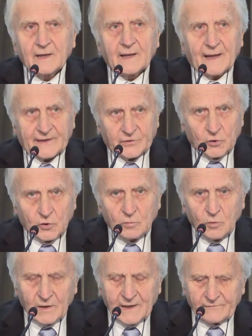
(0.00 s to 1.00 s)
at the
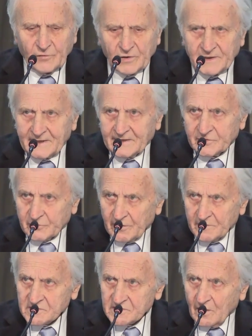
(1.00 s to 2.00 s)
global level in
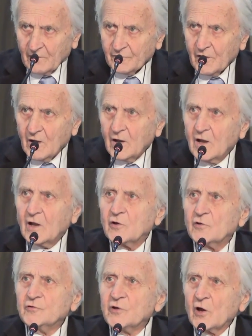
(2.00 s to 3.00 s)
terms of
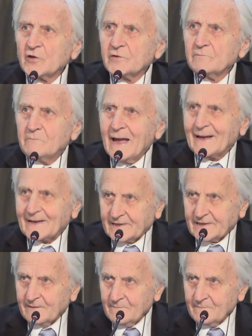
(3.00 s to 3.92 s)
non-bank